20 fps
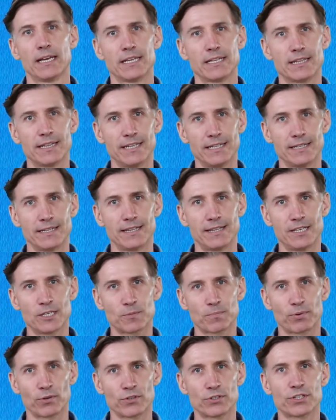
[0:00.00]
that this
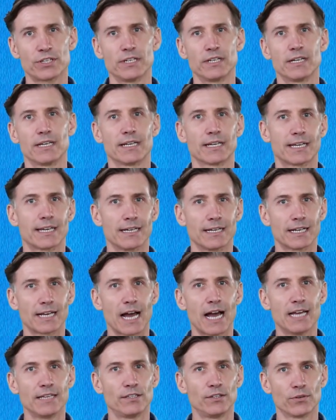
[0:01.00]
person can
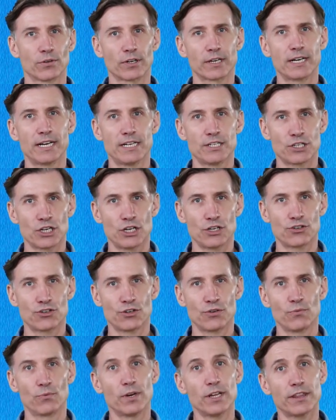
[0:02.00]
guide the
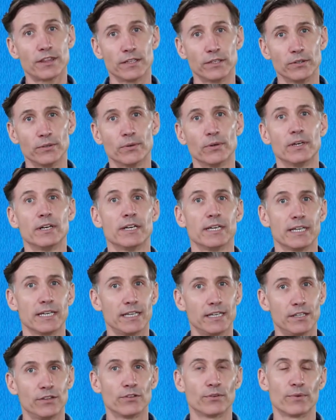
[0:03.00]
organization with you
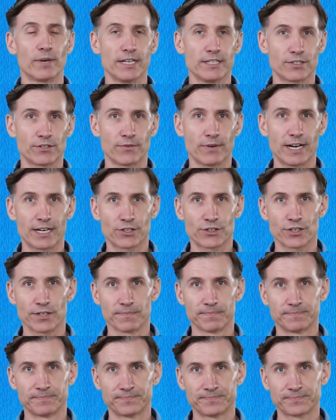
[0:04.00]
in the right direction.
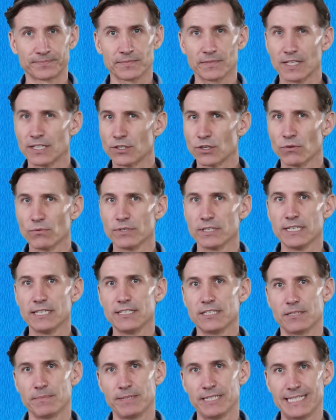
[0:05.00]
They don't
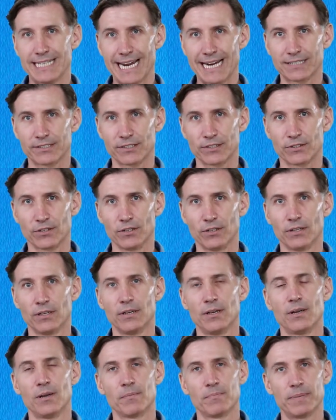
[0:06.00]
need to be technical,
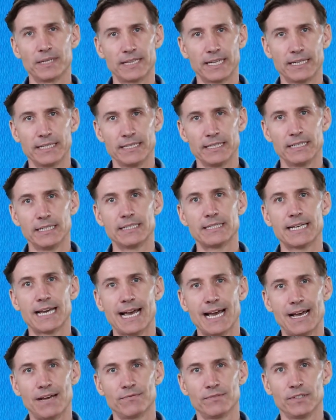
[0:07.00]
but they need to
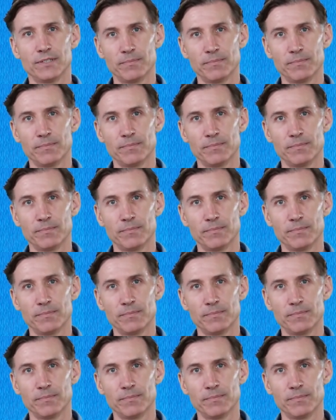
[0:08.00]
have the